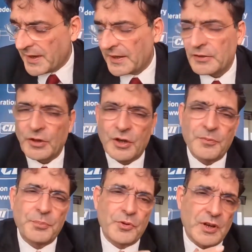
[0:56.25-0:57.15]
And a lot
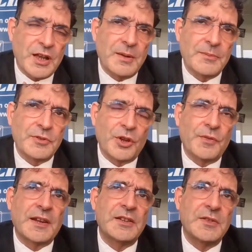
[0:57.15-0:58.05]
of programs, a lot
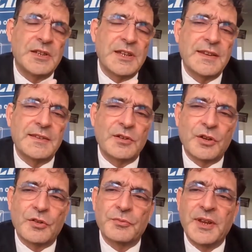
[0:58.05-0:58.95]
of activities, a
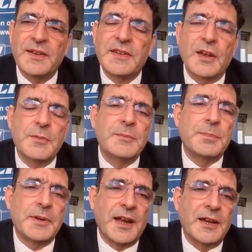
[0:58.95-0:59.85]
lot of things have
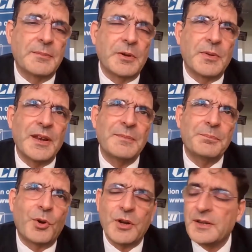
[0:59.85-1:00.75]
been planned. But one
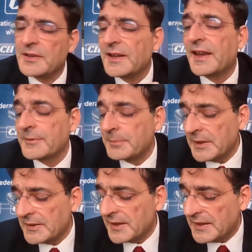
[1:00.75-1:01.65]
important thing has
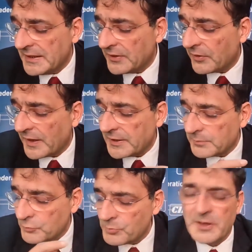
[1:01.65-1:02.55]
been the Eat
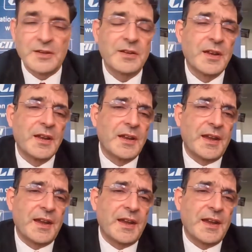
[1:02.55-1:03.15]
Right movement.